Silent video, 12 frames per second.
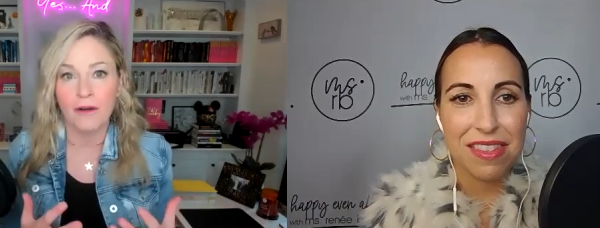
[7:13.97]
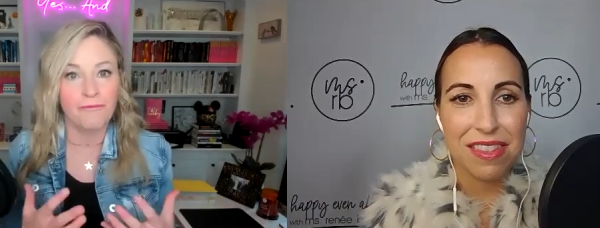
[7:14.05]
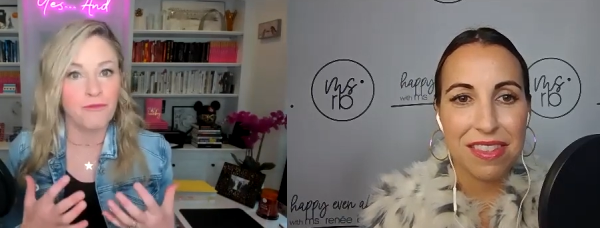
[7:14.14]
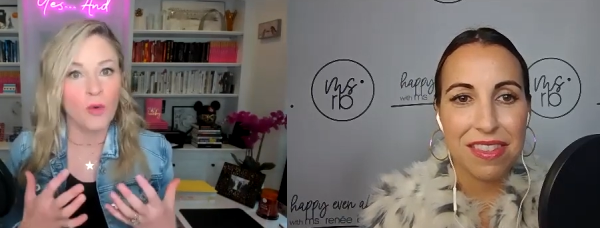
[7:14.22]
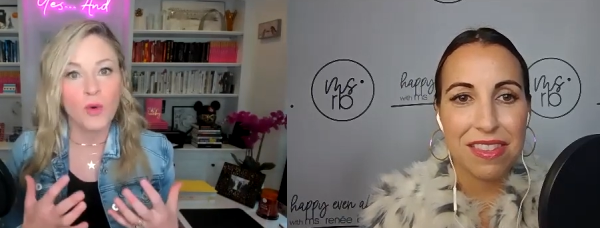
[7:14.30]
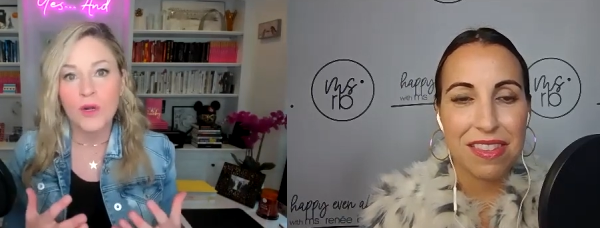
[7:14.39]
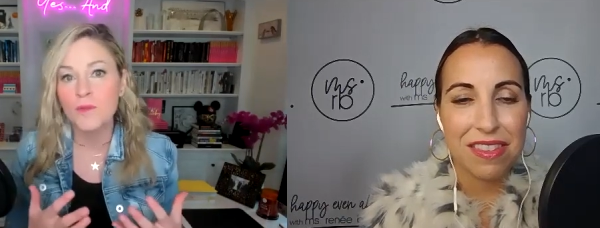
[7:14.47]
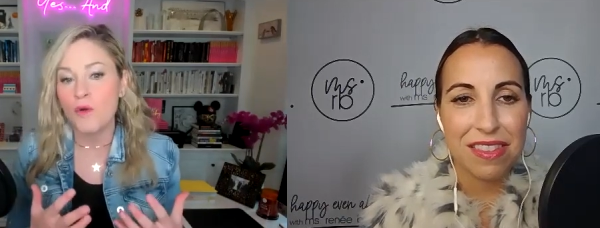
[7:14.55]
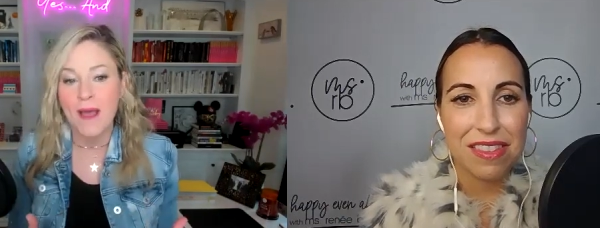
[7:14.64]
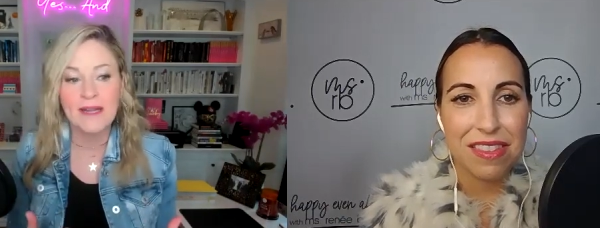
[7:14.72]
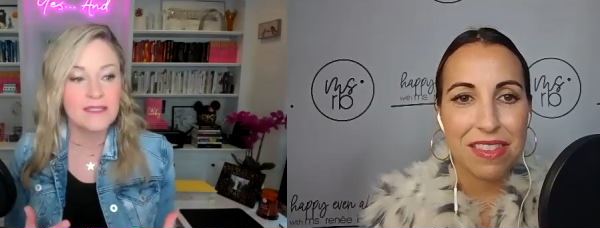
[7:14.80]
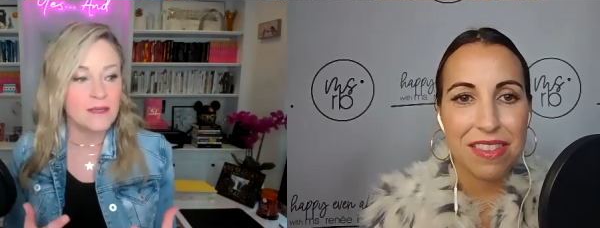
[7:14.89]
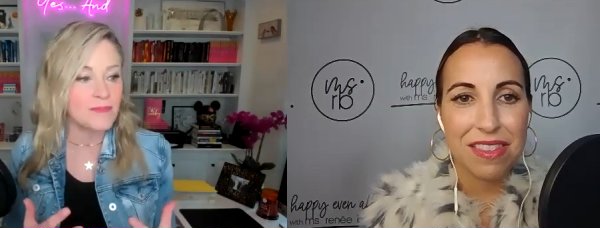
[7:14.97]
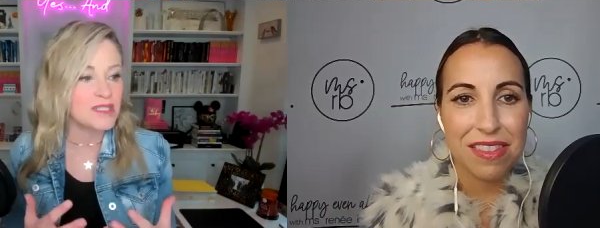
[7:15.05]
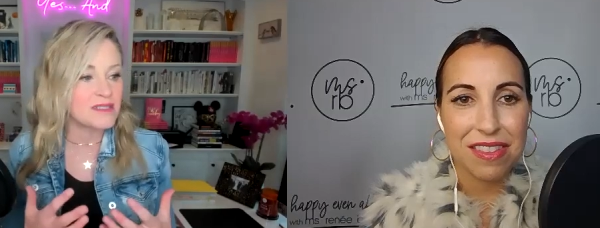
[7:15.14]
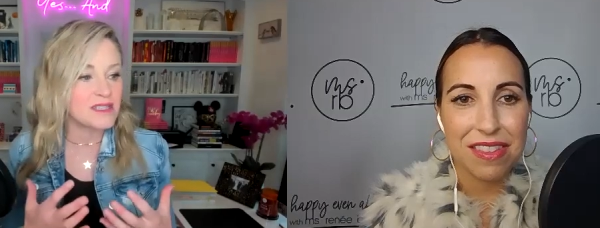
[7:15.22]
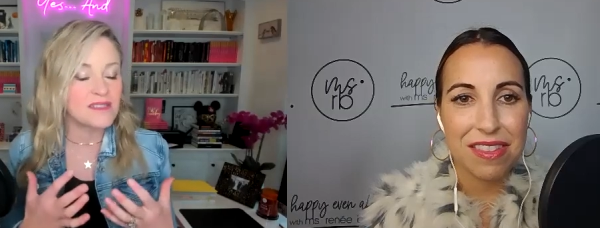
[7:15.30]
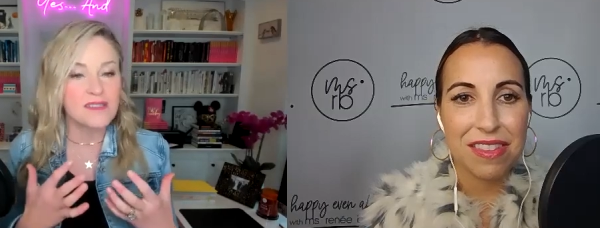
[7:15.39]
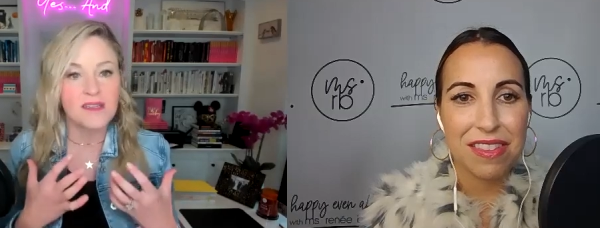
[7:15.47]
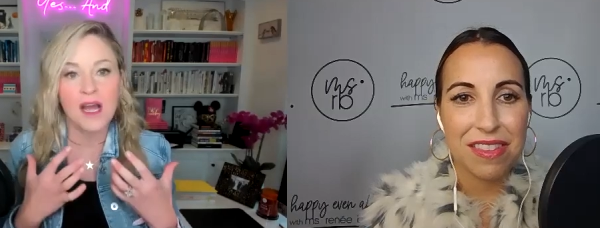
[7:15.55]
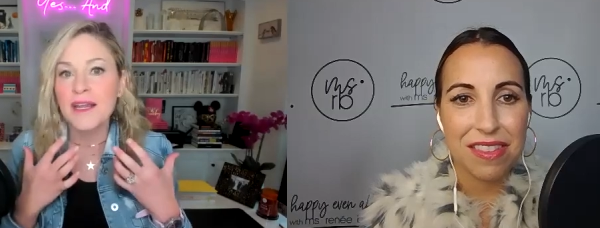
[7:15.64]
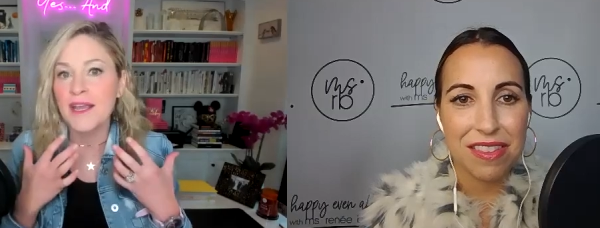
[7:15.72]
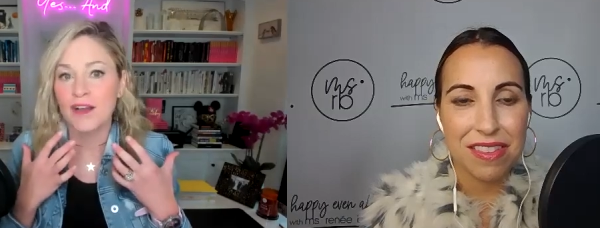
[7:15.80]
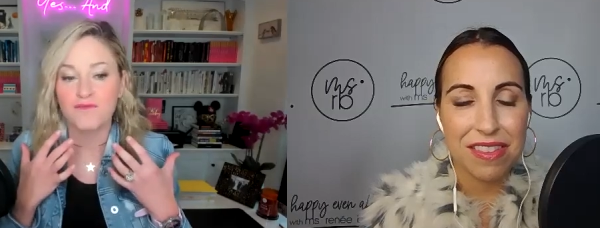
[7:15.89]
Speaker 1: of forward momentum it's the
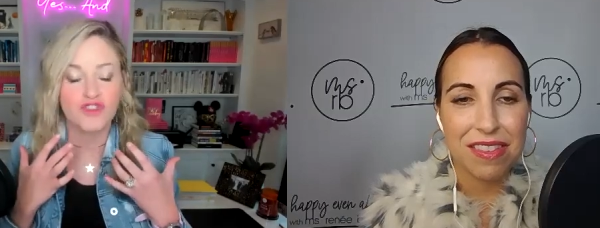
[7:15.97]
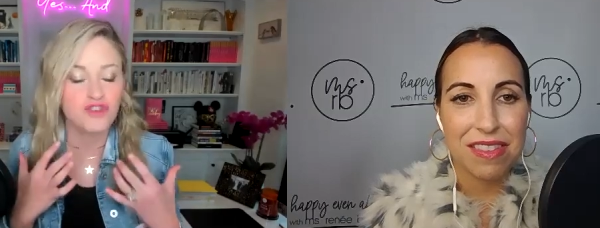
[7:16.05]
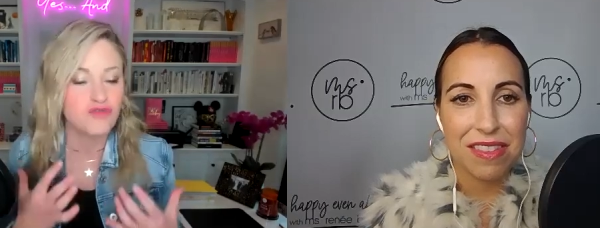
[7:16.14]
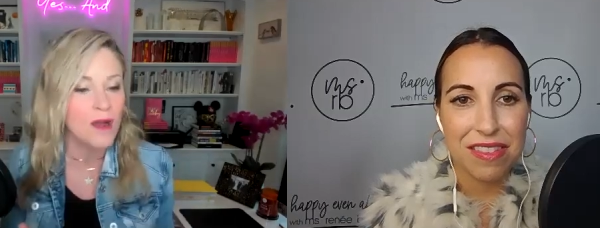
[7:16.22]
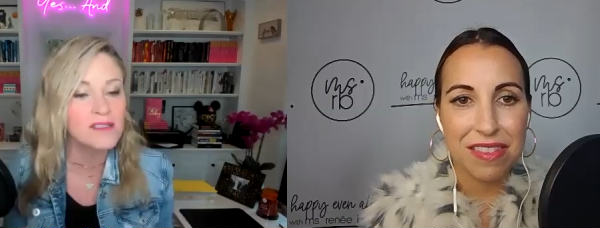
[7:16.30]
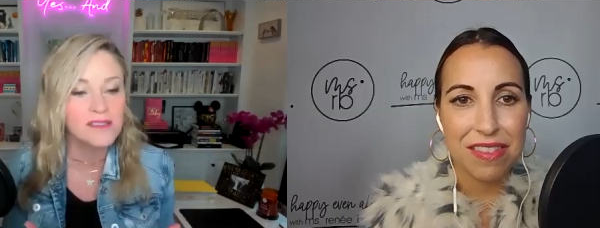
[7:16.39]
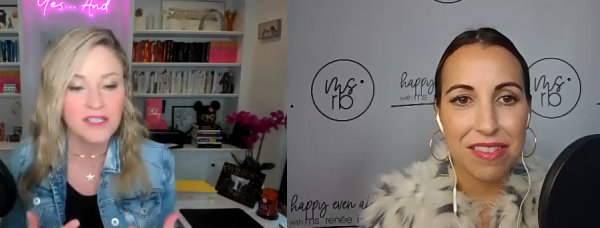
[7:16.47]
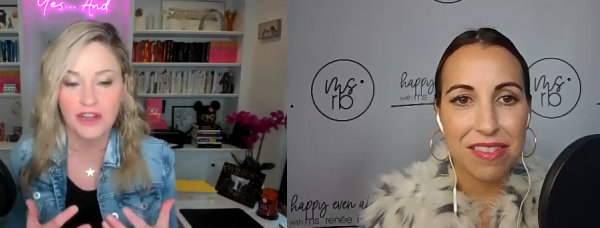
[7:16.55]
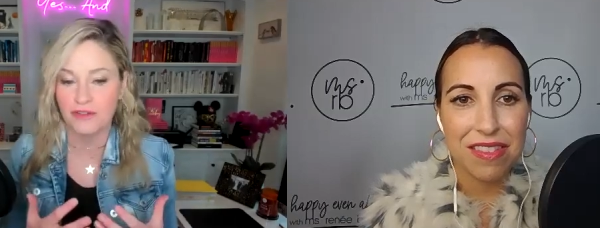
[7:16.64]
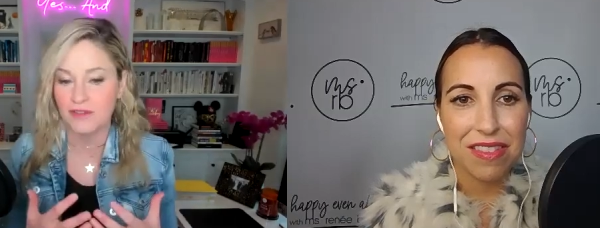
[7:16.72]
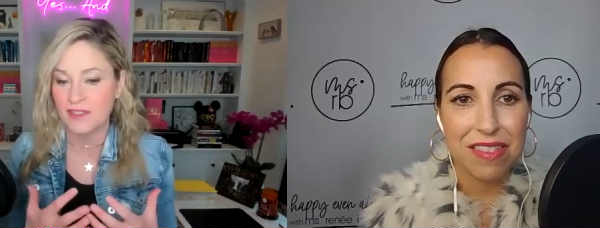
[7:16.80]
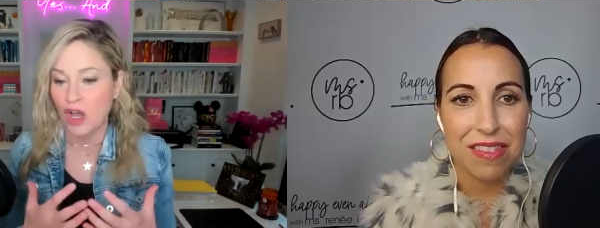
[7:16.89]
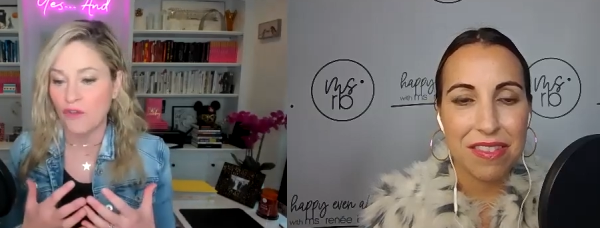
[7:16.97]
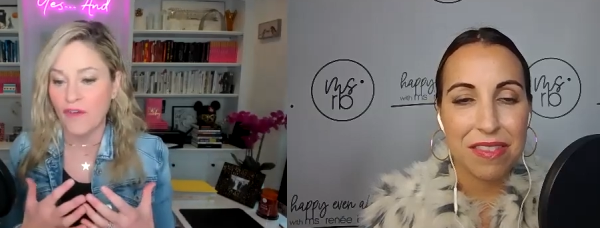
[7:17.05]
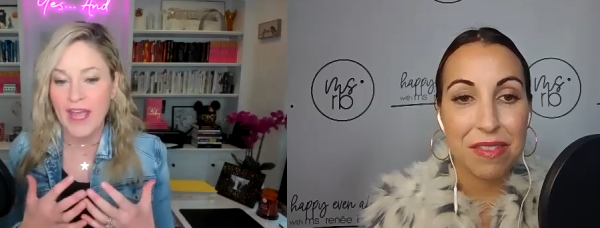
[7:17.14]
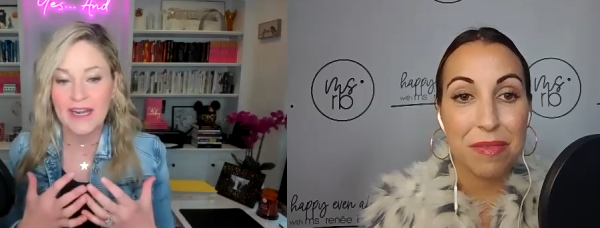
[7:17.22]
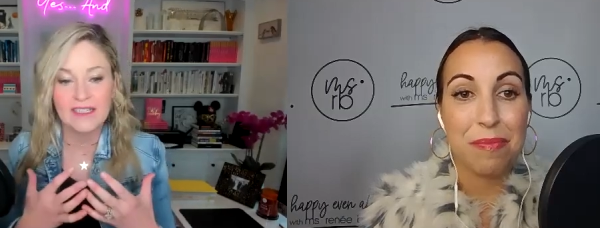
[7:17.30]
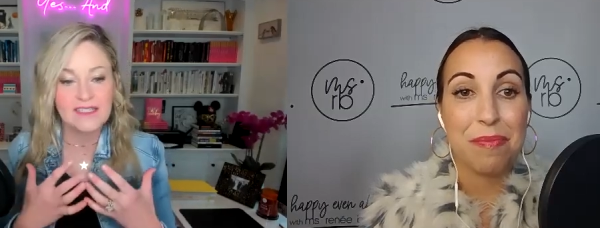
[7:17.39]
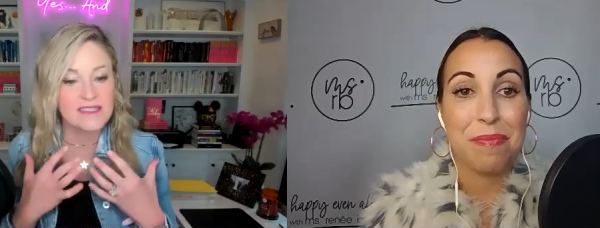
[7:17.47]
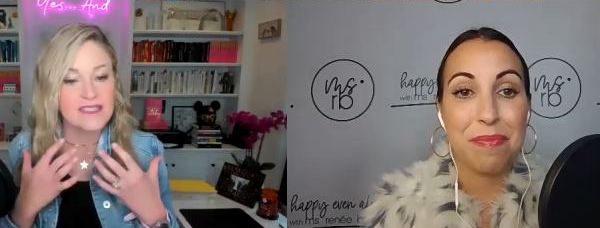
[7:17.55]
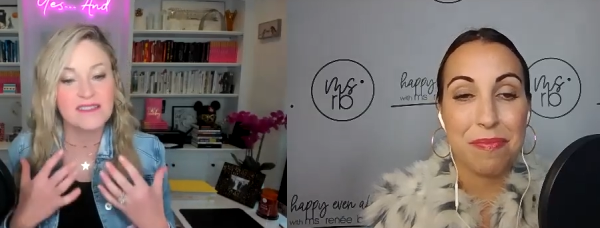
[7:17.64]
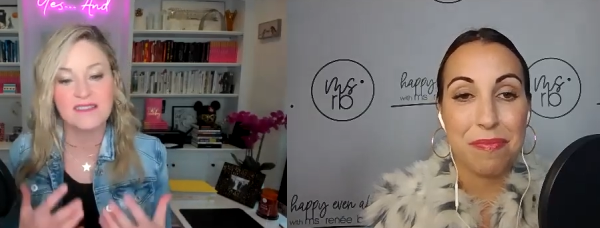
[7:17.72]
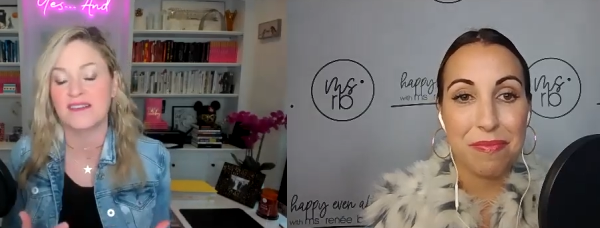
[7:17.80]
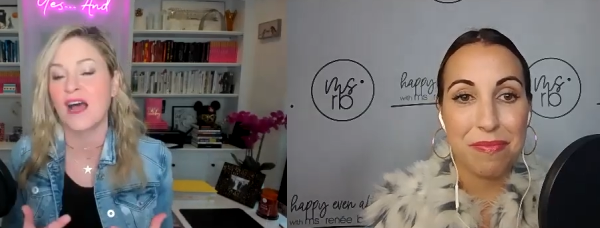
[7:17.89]
study of trusting yourself and it's the
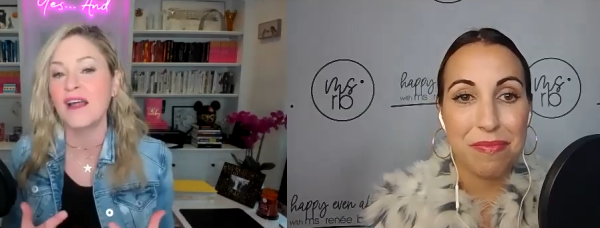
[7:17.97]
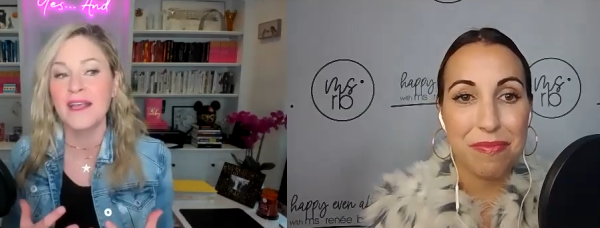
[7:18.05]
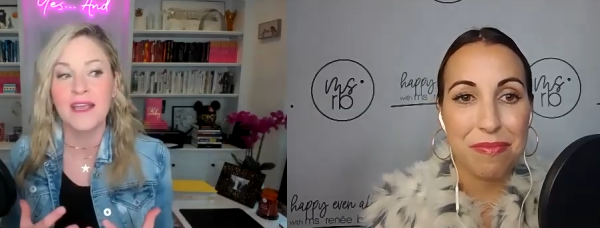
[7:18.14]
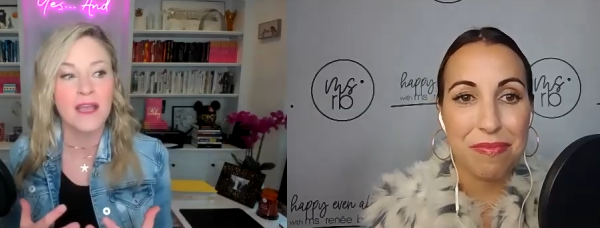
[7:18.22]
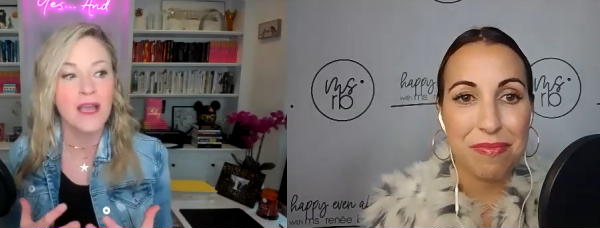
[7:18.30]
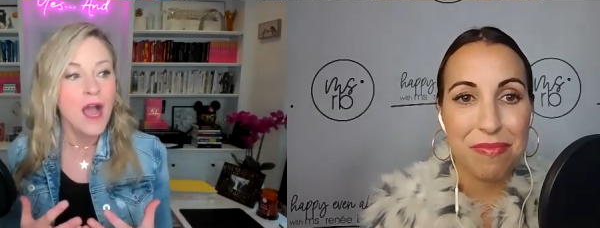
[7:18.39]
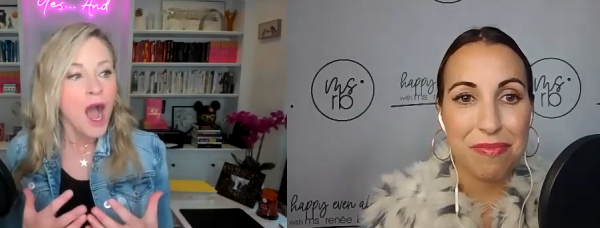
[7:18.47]
study